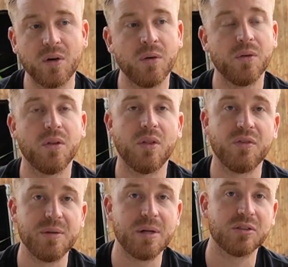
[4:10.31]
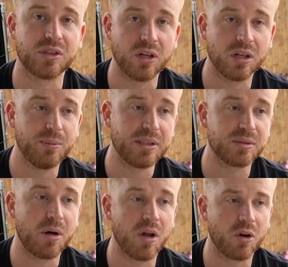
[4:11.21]
the females are going to be
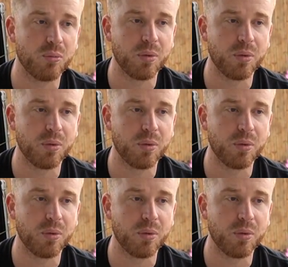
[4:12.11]
smaller,